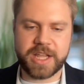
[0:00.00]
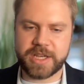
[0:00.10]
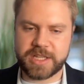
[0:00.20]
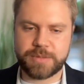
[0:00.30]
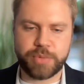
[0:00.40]
and
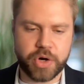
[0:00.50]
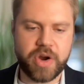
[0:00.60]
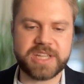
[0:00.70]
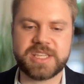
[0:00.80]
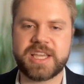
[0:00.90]
it's
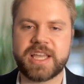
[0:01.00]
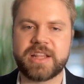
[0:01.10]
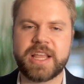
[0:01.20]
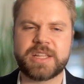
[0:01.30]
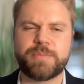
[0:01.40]
progressing
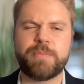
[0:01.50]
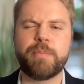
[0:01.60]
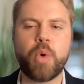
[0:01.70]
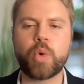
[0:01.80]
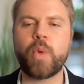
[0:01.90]
and it's
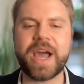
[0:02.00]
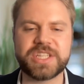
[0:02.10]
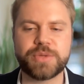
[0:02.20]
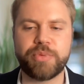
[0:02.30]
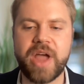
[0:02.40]
more
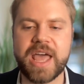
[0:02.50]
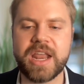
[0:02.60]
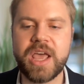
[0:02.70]
widespread.